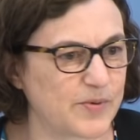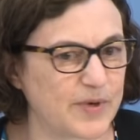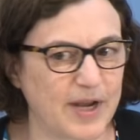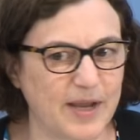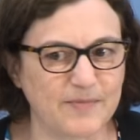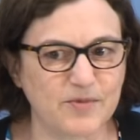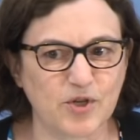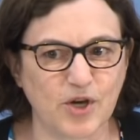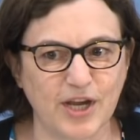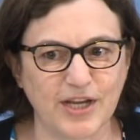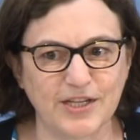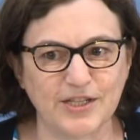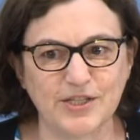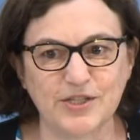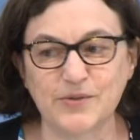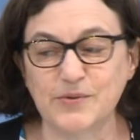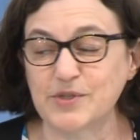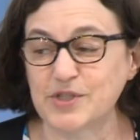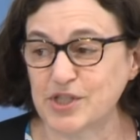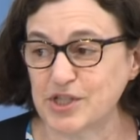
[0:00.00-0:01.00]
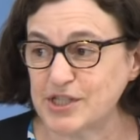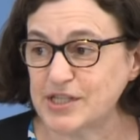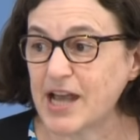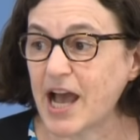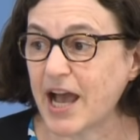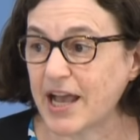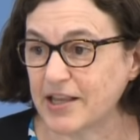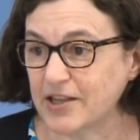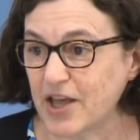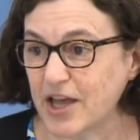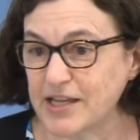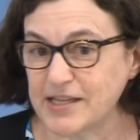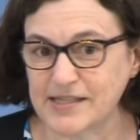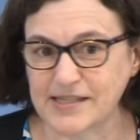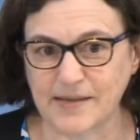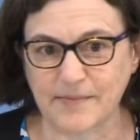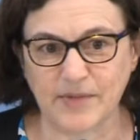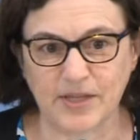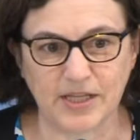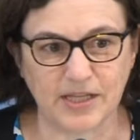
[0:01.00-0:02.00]
What I'm trying to do is just highlight
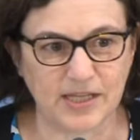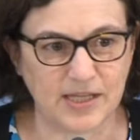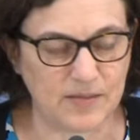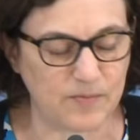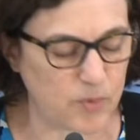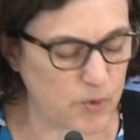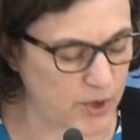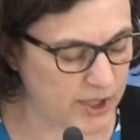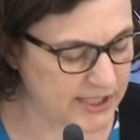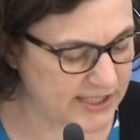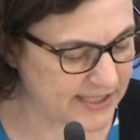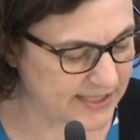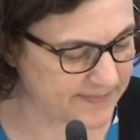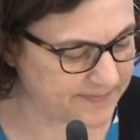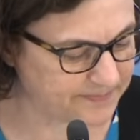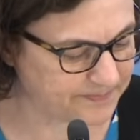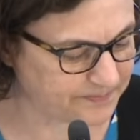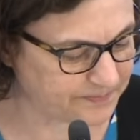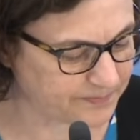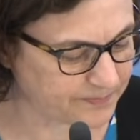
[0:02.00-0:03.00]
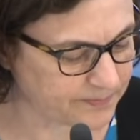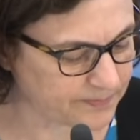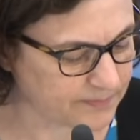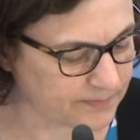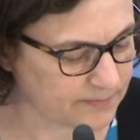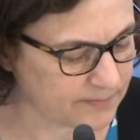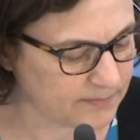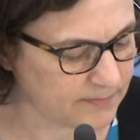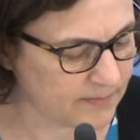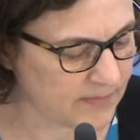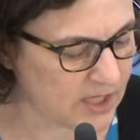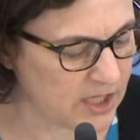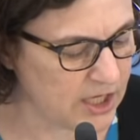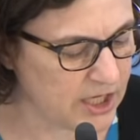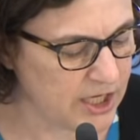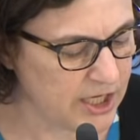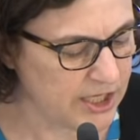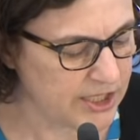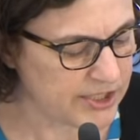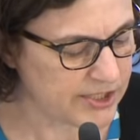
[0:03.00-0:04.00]
some of the key points.
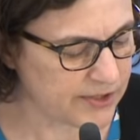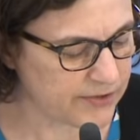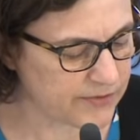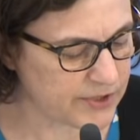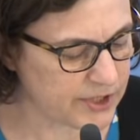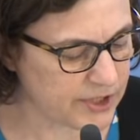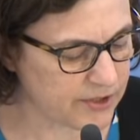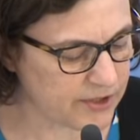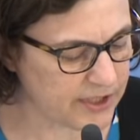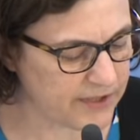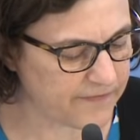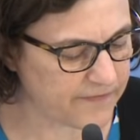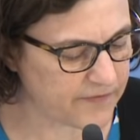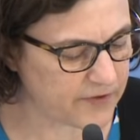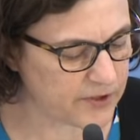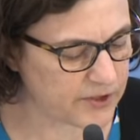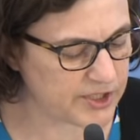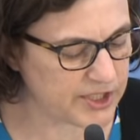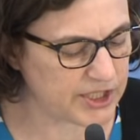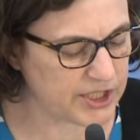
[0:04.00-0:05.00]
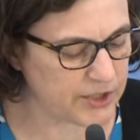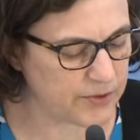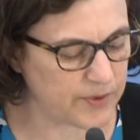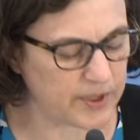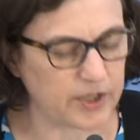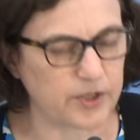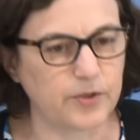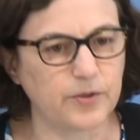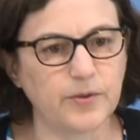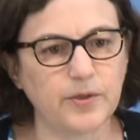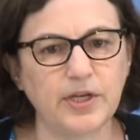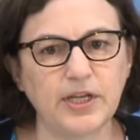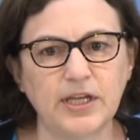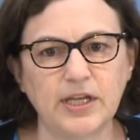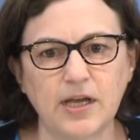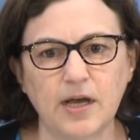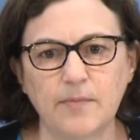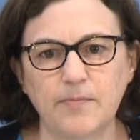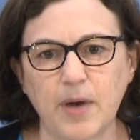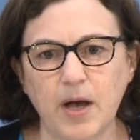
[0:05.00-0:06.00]
So turning first to
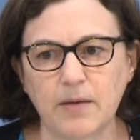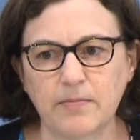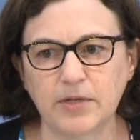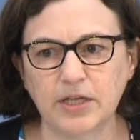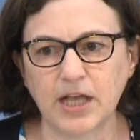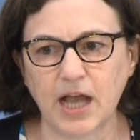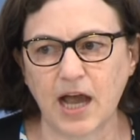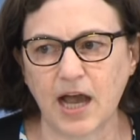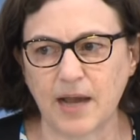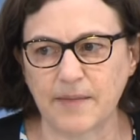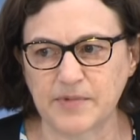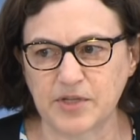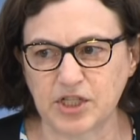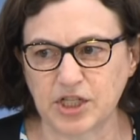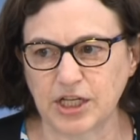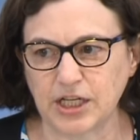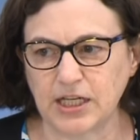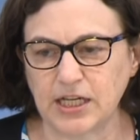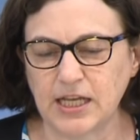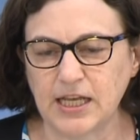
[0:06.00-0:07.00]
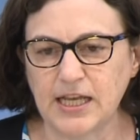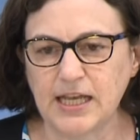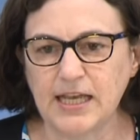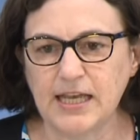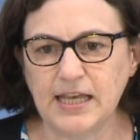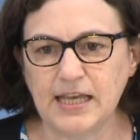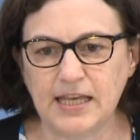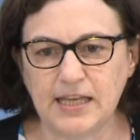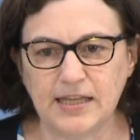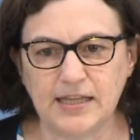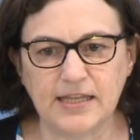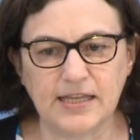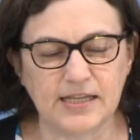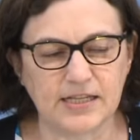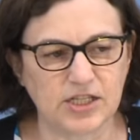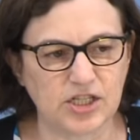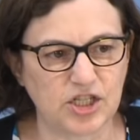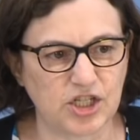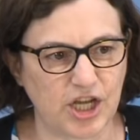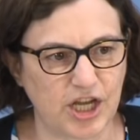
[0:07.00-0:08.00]
including a public option in the
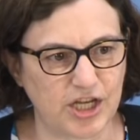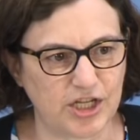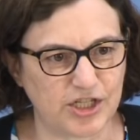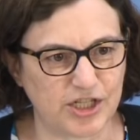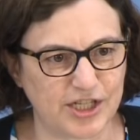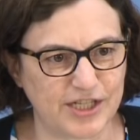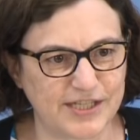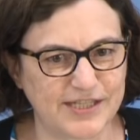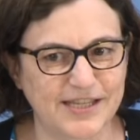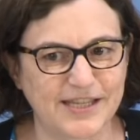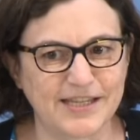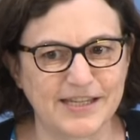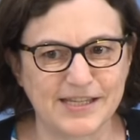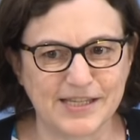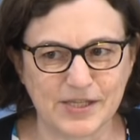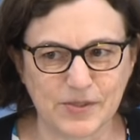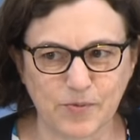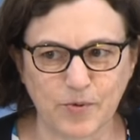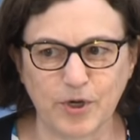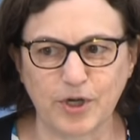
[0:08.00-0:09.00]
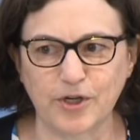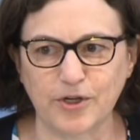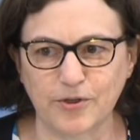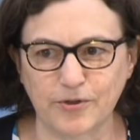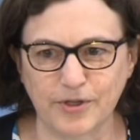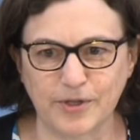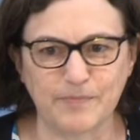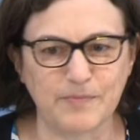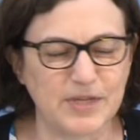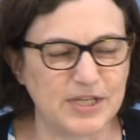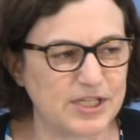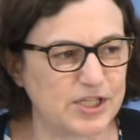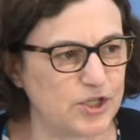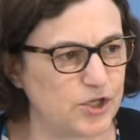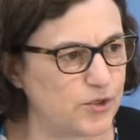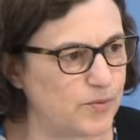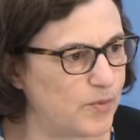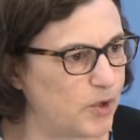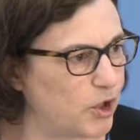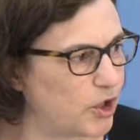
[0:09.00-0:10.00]
exchanges, this is where the
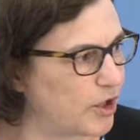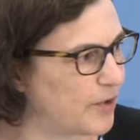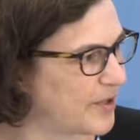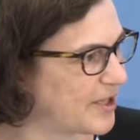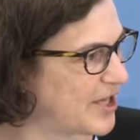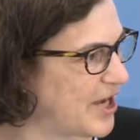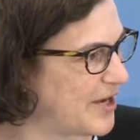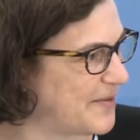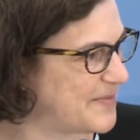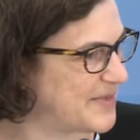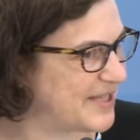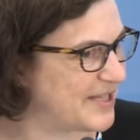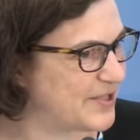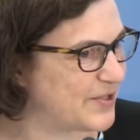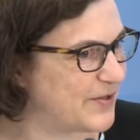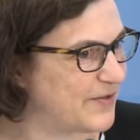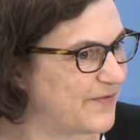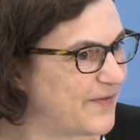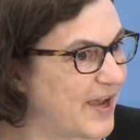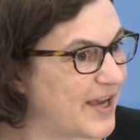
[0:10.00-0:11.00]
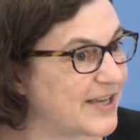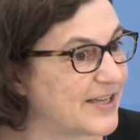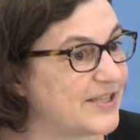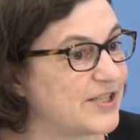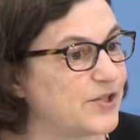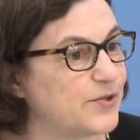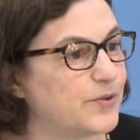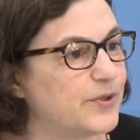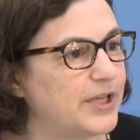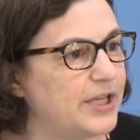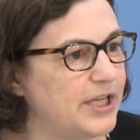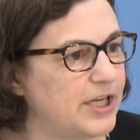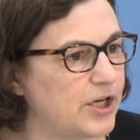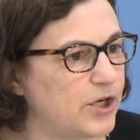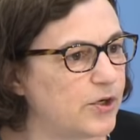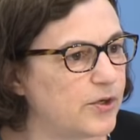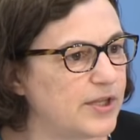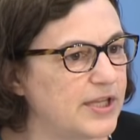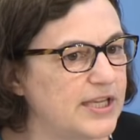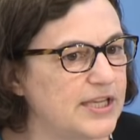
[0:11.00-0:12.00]
misnomer comes into effect, because you'll
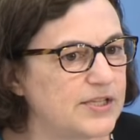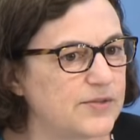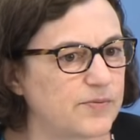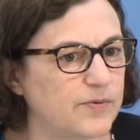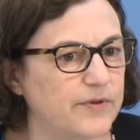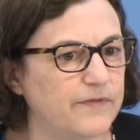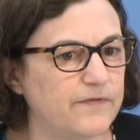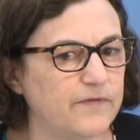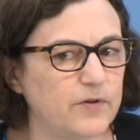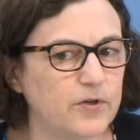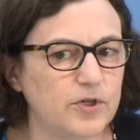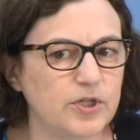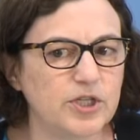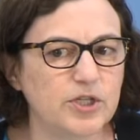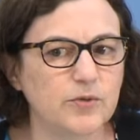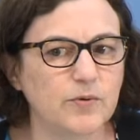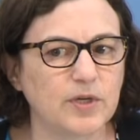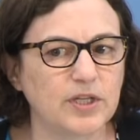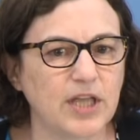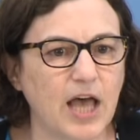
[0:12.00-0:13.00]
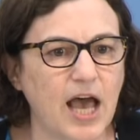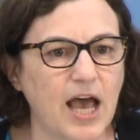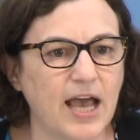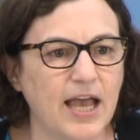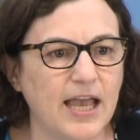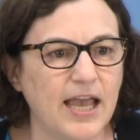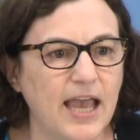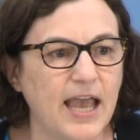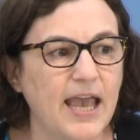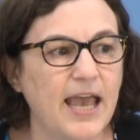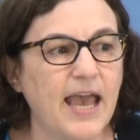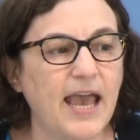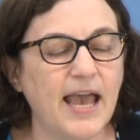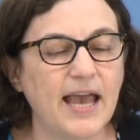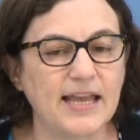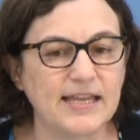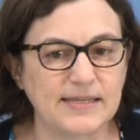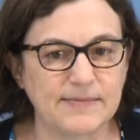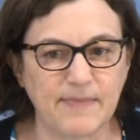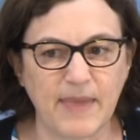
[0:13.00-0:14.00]
hear these referred to a lot
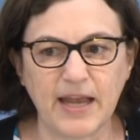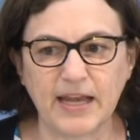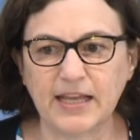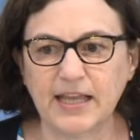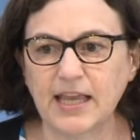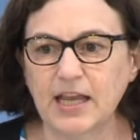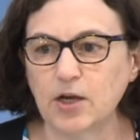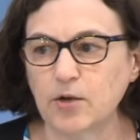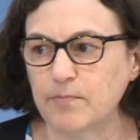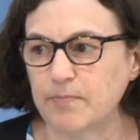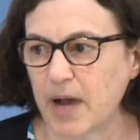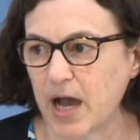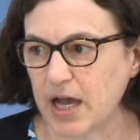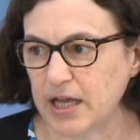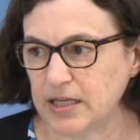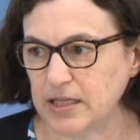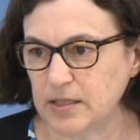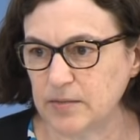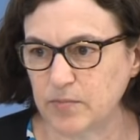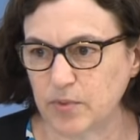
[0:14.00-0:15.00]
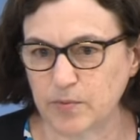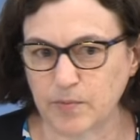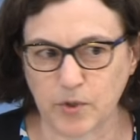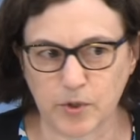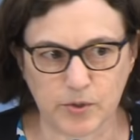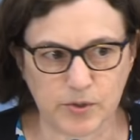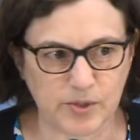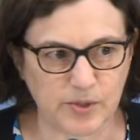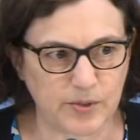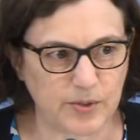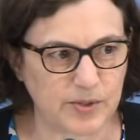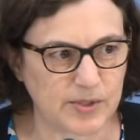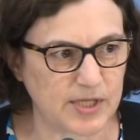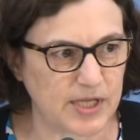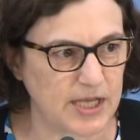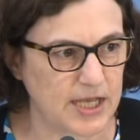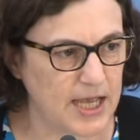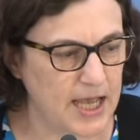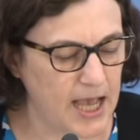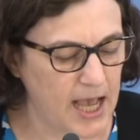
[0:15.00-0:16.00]
as Medicare buy-in proposals.